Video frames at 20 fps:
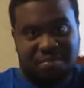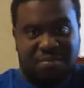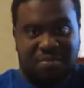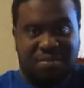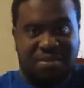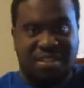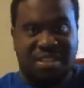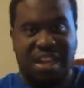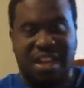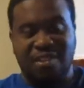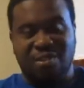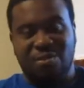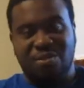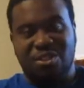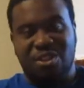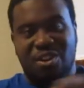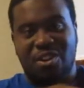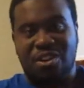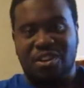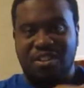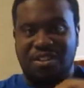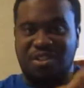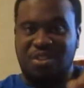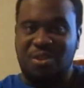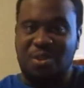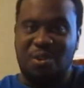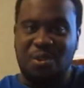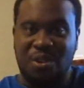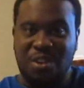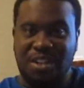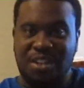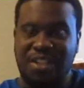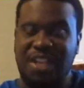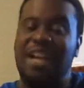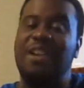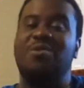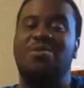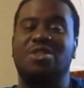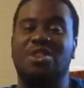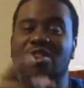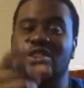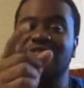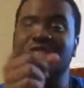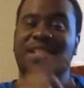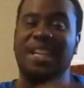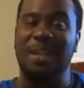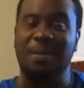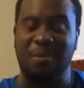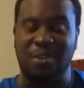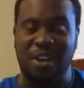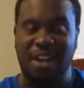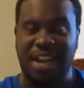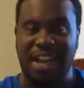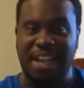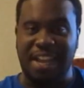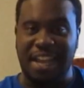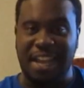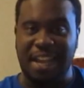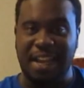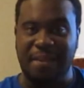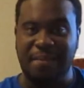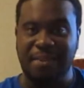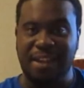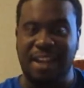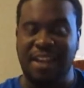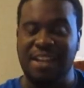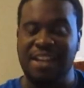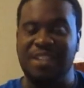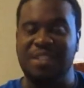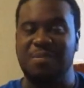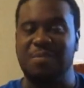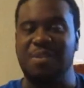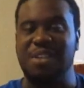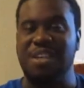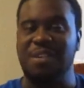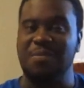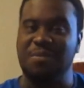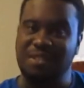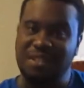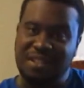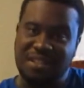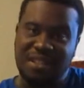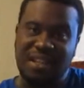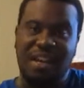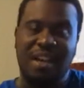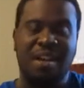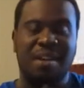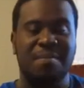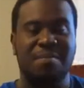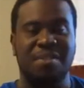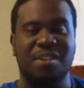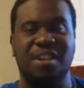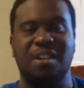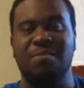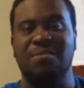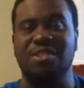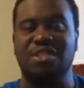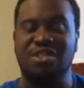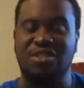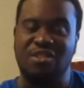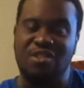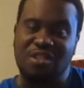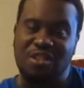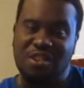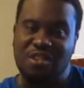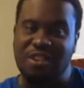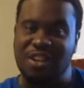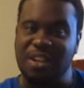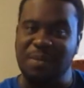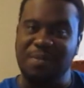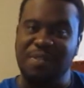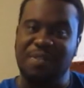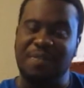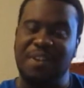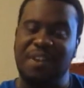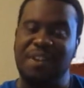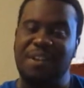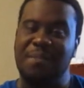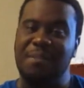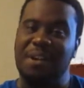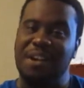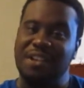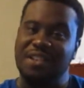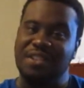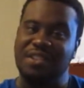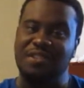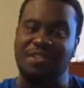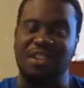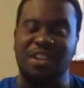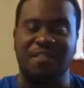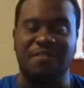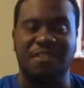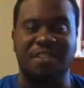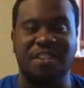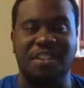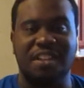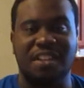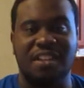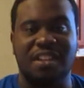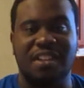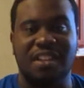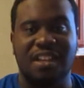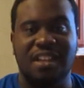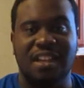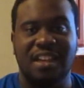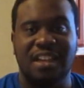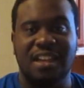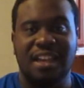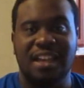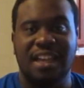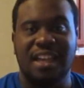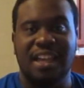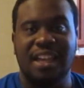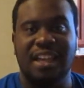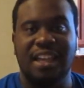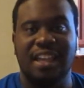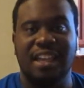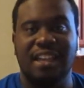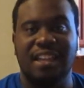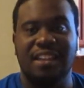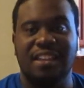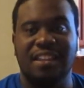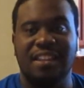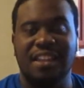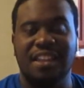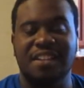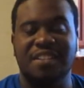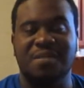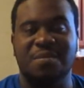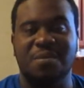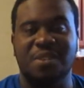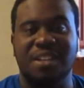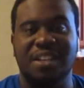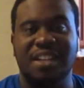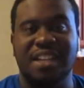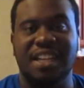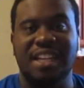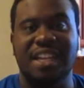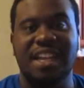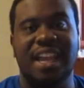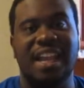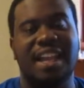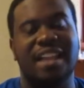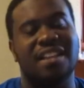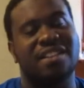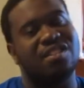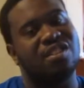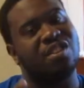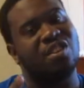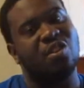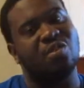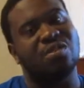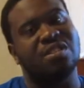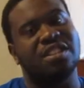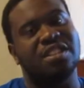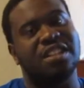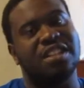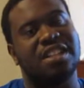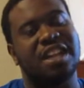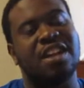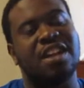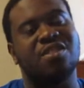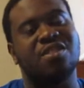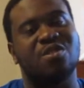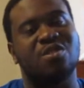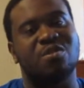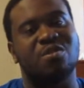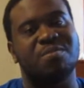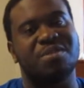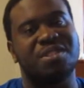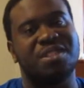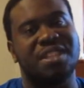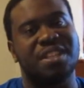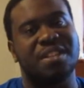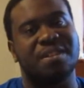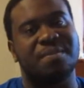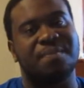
Dino Charge saber had came, and that's when he was becoming stronger and he was fighting the monster and everything, and that's when he had to go to the dinosaur museum.